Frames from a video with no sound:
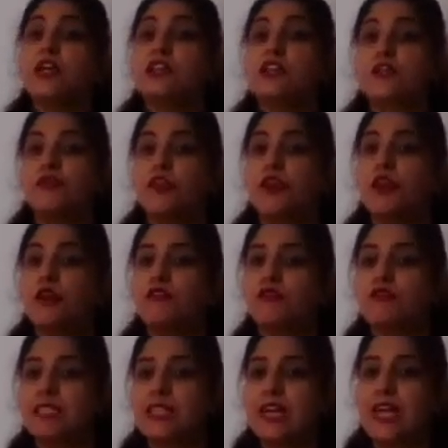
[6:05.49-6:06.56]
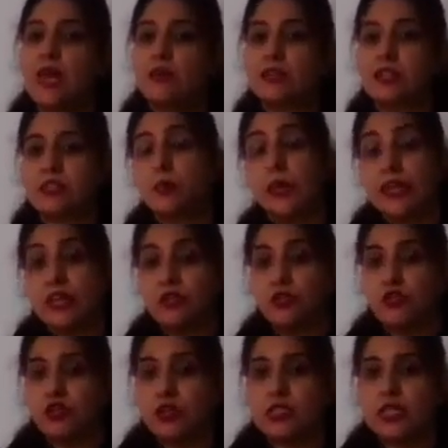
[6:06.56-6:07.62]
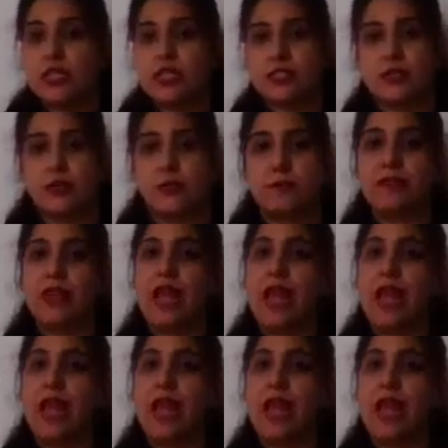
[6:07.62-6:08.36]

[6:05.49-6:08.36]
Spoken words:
So fear of missing out is a very interesting term.